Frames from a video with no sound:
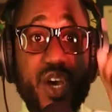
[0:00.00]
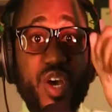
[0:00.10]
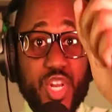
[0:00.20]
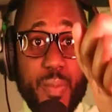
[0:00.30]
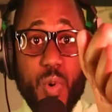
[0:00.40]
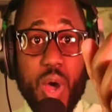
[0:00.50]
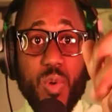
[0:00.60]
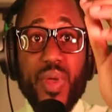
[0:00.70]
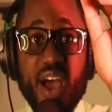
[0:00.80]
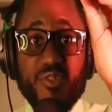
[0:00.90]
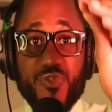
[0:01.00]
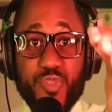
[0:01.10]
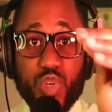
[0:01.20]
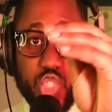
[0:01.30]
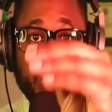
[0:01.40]
Number one, we have
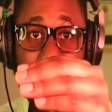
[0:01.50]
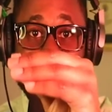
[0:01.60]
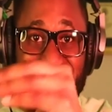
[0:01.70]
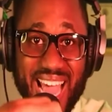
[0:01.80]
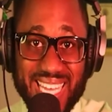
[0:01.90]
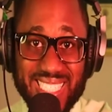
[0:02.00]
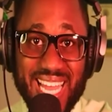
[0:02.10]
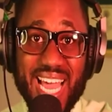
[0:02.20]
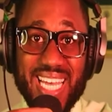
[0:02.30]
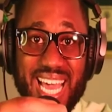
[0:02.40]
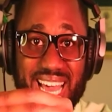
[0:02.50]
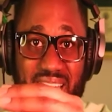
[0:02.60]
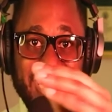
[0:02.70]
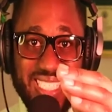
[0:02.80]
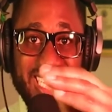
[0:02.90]
First Trust Nasdaq
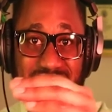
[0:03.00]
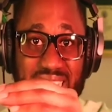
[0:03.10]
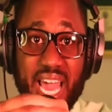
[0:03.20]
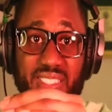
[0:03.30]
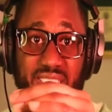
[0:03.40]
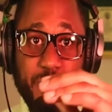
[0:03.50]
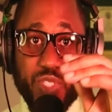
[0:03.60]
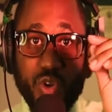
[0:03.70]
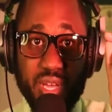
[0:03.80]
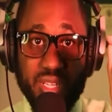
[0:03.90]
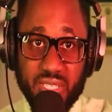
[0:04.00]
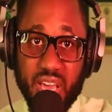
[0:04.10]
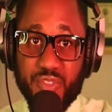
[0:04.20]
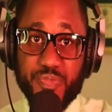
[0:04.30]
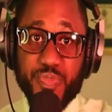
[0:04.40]
uh, C E A Cybersecurity E T
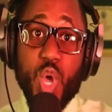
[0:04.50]
F.